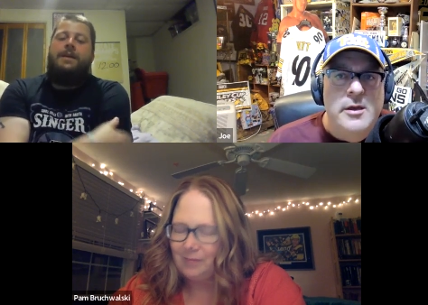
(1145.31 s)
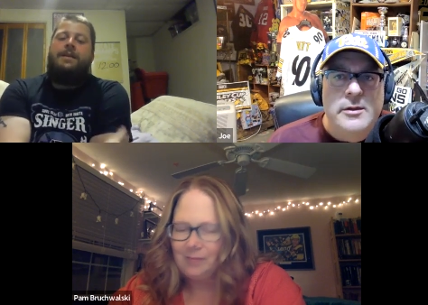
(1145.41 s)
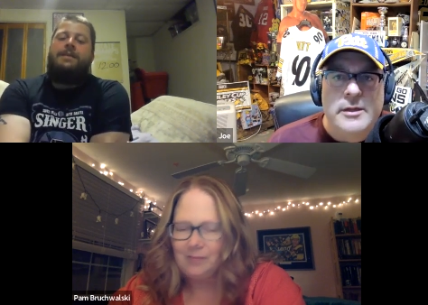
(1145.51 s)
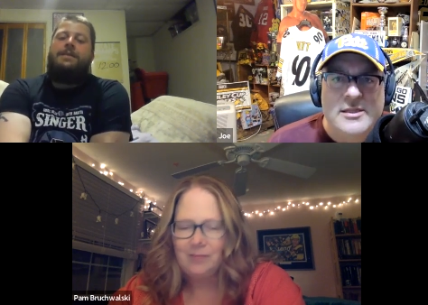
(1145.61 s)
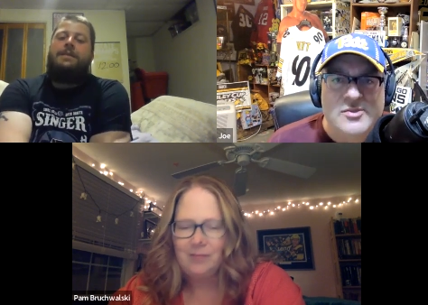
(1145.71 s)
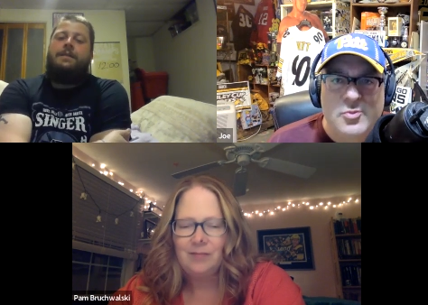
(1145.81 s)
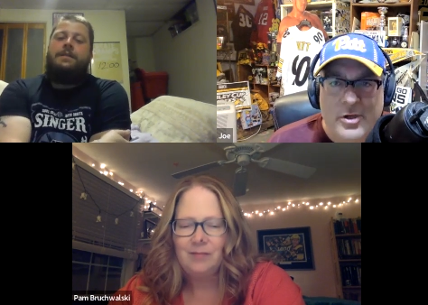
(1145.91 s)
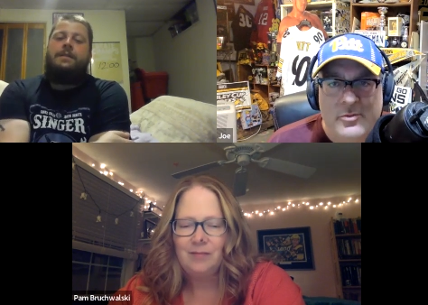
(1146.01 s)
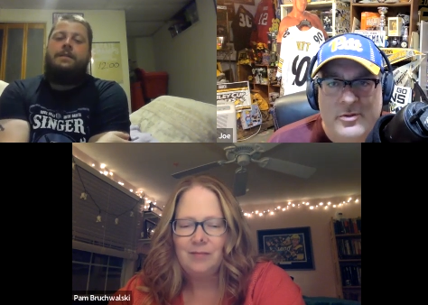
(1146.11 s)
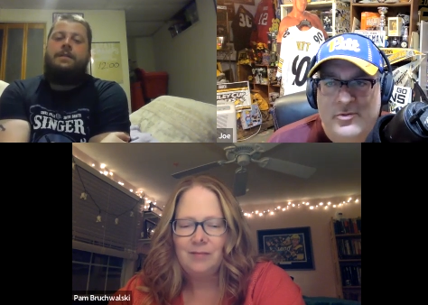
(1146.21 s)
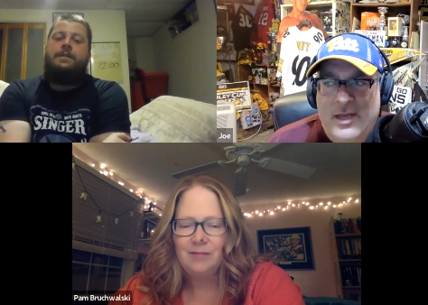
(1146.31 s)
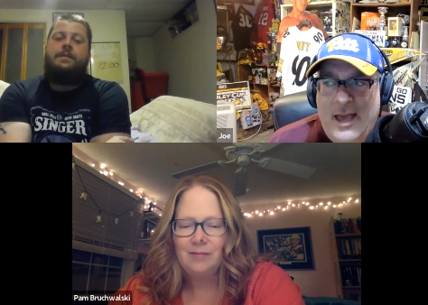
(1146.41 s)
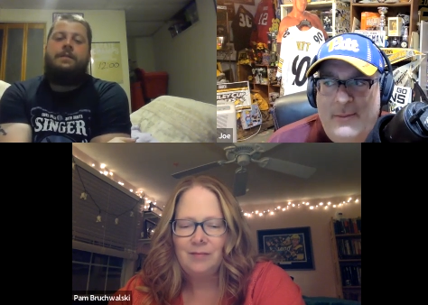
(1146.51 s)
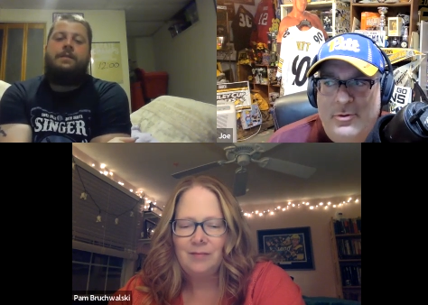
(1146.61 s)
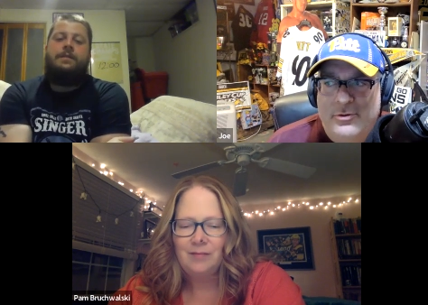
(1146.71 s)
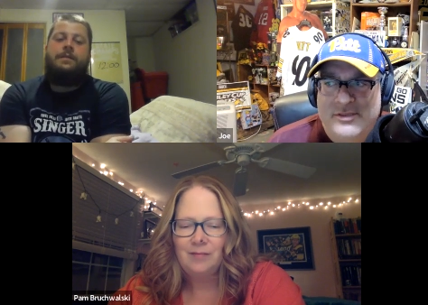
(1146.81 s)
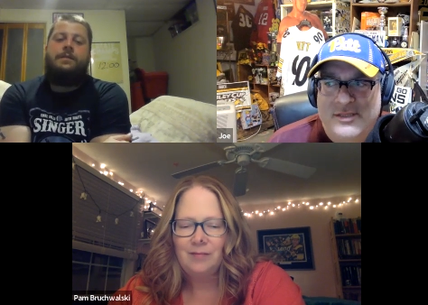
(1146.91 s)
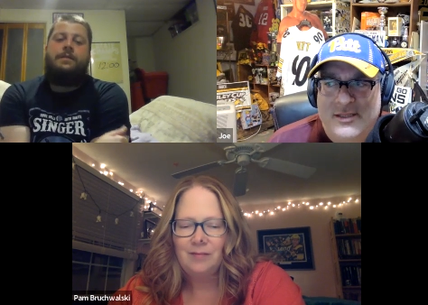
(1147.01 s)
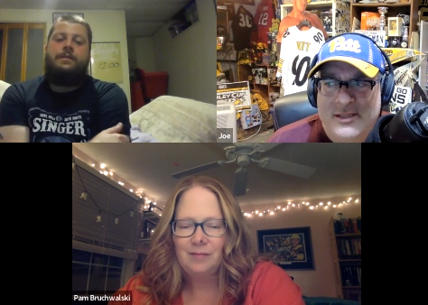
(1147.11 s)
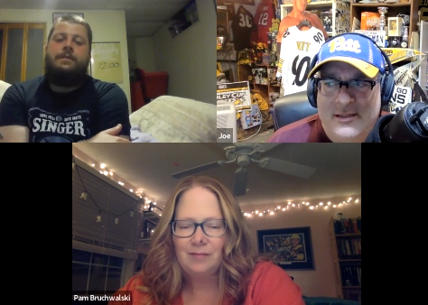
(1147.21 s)
Speaker 1: he's working with the rehab
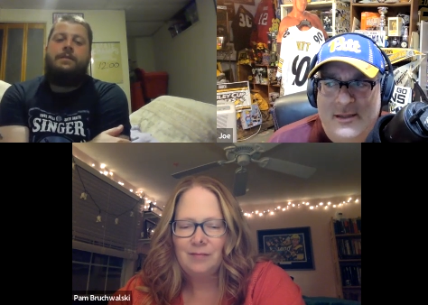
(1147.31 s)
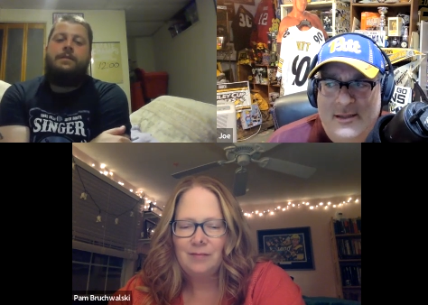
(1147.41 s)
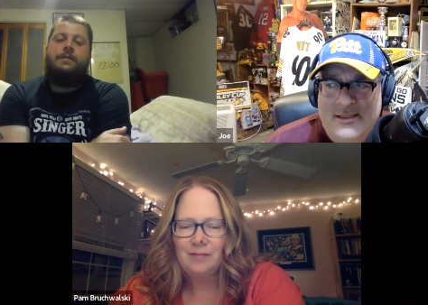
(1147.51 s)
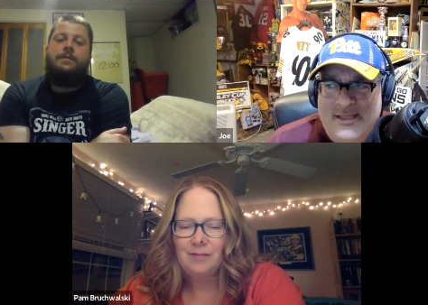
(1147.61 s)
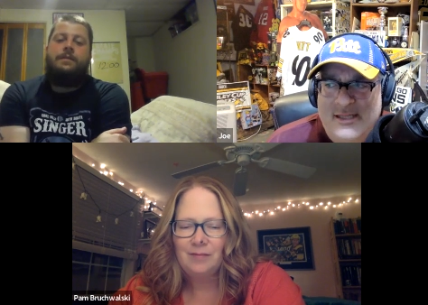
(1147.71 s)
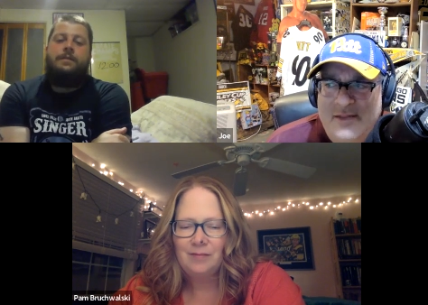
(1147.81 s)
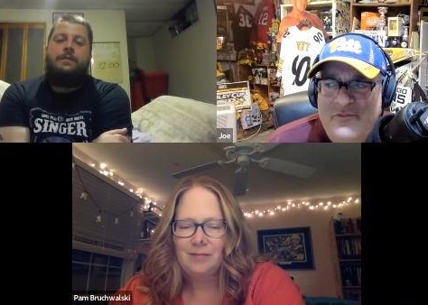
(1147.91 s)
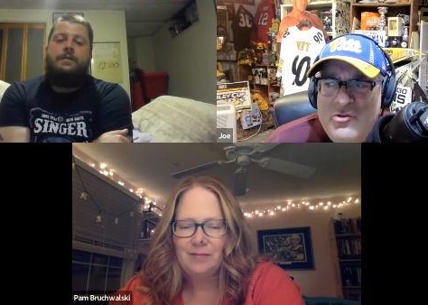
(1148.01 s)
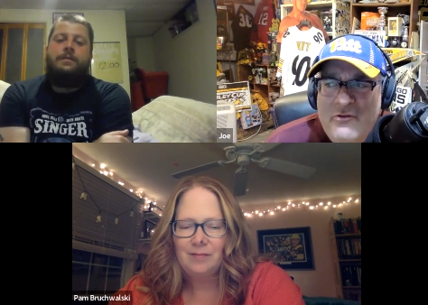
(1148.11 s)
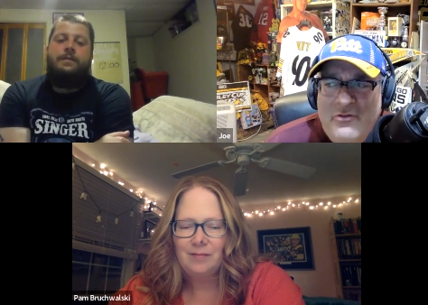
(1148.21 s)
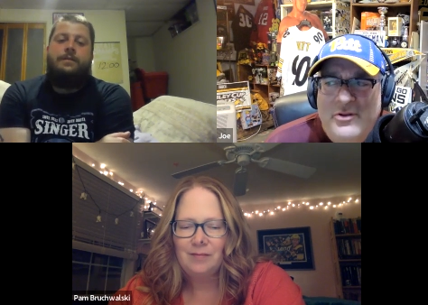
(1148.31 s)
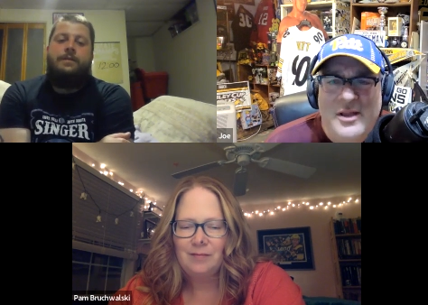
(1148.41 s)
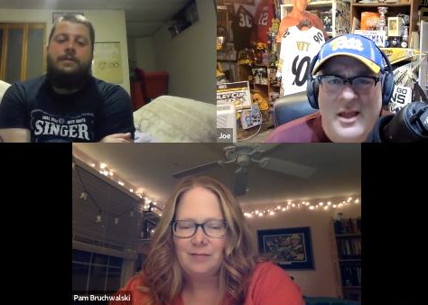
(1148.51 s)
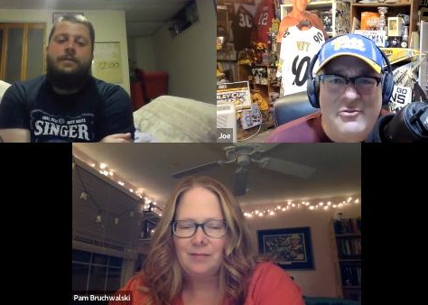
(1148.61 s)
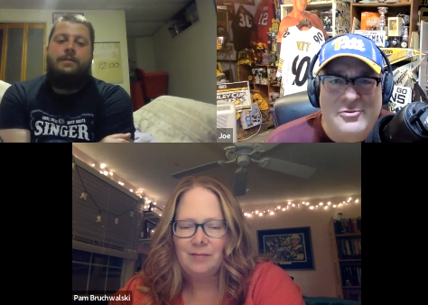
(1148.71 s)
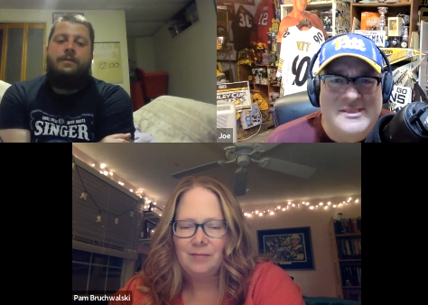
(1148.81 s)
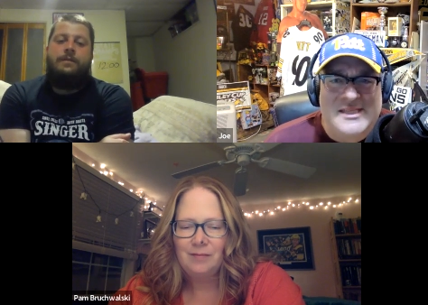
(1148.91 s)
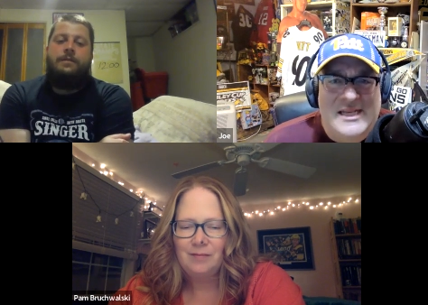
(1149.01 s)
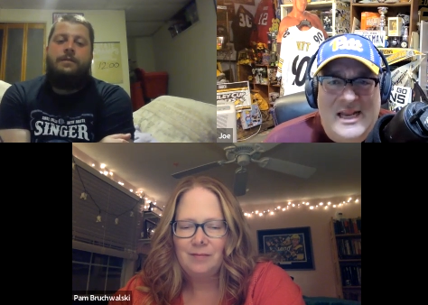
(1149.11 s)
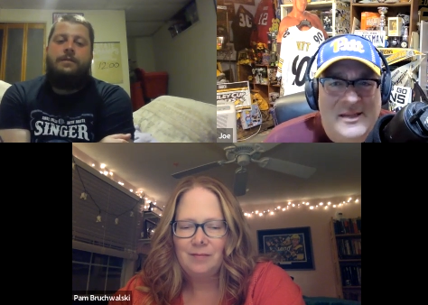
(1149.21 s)
person and he says, "Have you ever
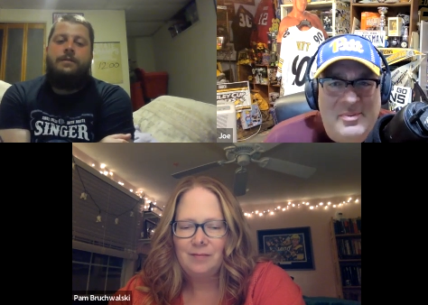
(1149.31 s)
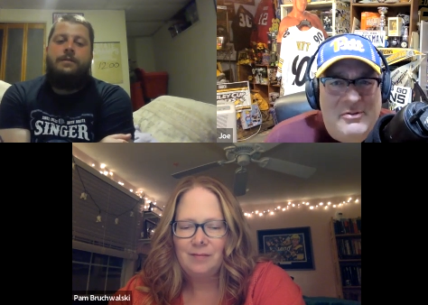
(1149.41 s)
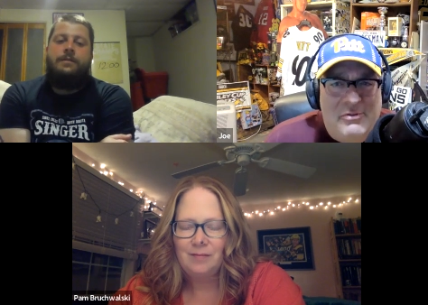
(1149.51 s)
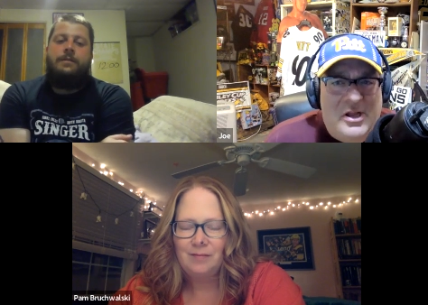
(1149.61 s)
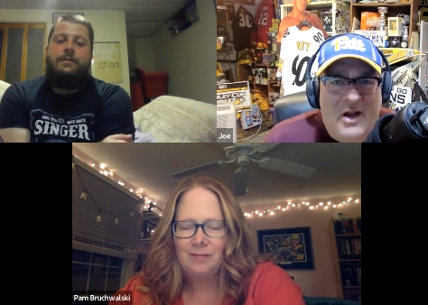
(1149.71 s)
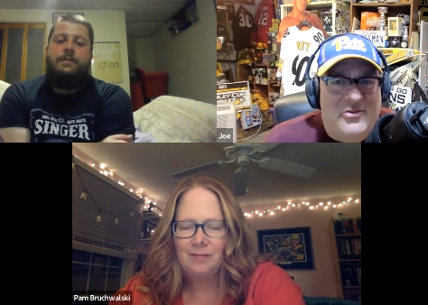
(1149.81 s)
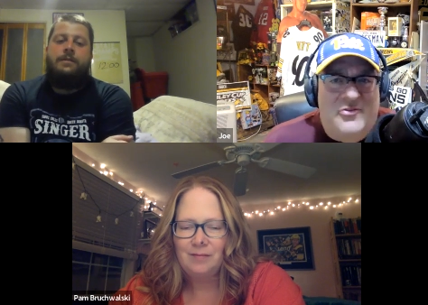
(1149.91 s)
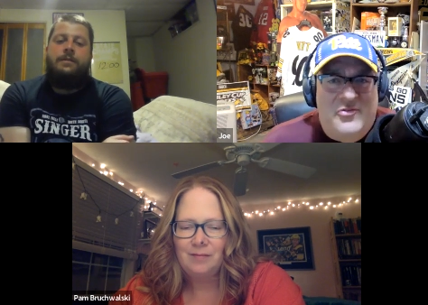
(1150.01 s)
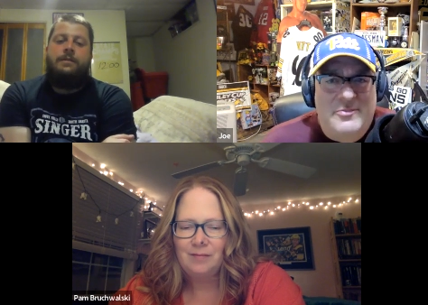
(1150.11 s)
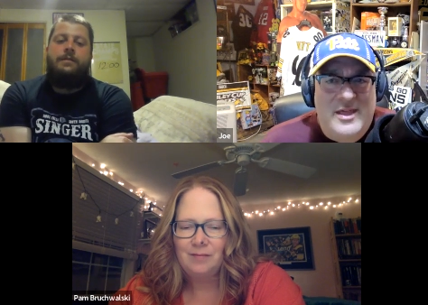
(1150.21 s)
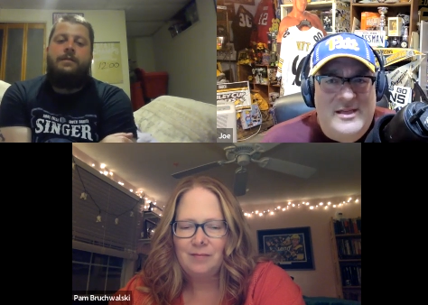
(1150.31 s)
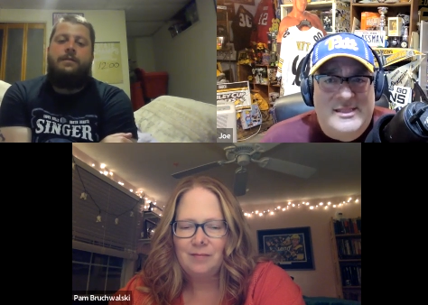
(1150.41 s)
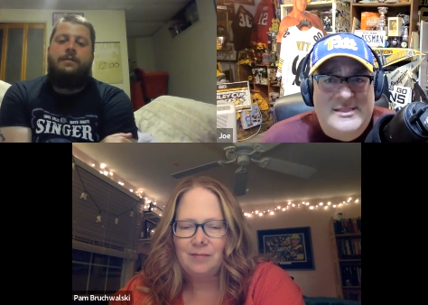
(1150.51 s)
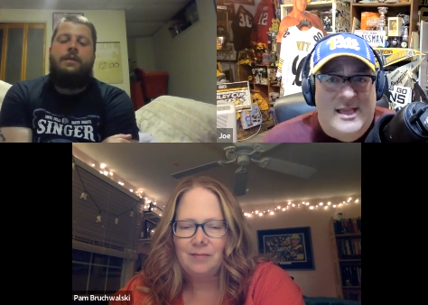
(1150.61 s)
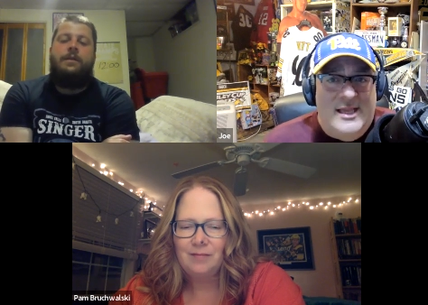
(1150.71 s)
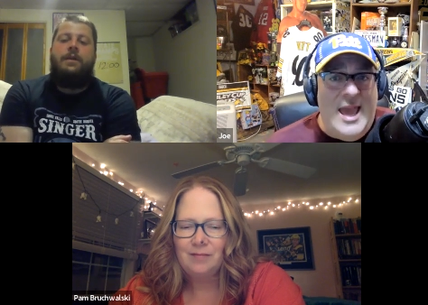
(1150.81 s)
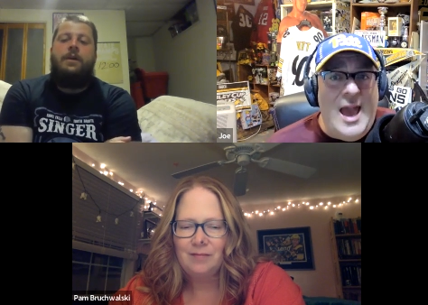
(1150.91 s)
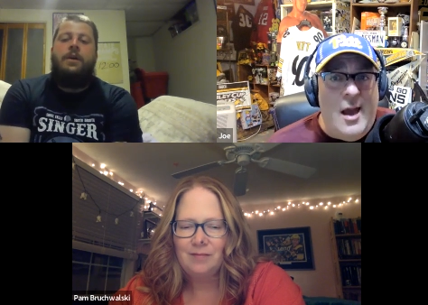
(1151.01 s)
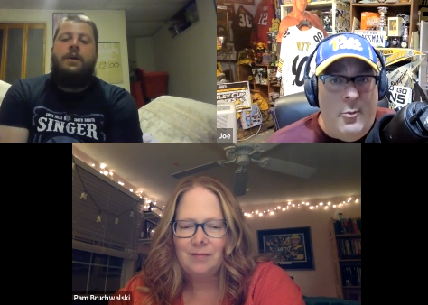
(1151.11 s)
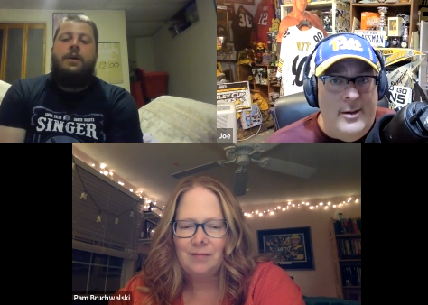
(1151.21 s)
seen anybody recover from this?" He's like,
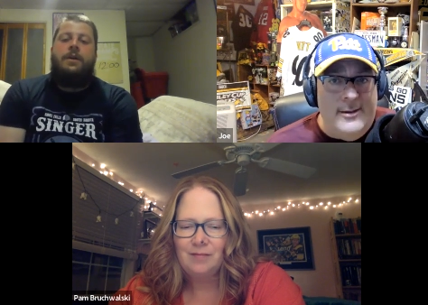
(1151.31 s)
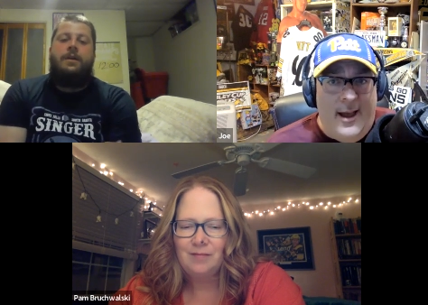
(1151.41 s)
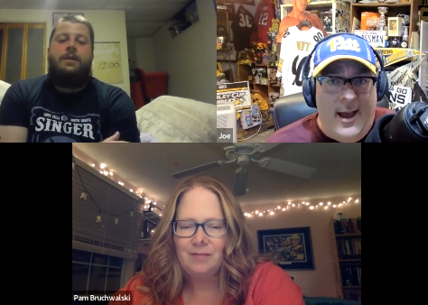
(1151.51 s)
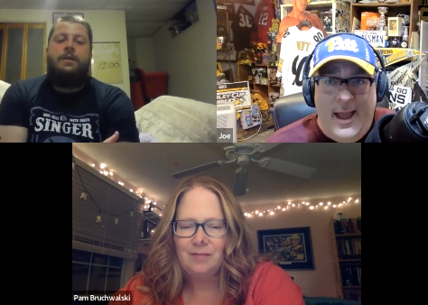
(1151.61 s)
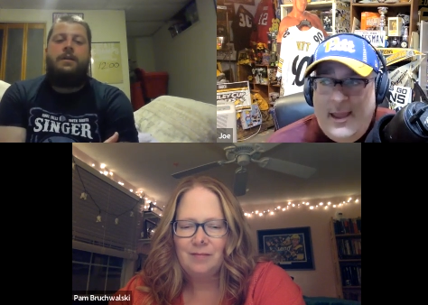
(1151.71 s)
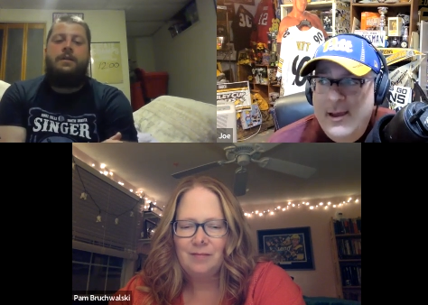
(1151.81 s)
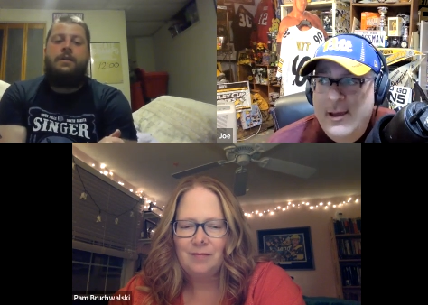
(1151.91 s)
"Yeah, one guy.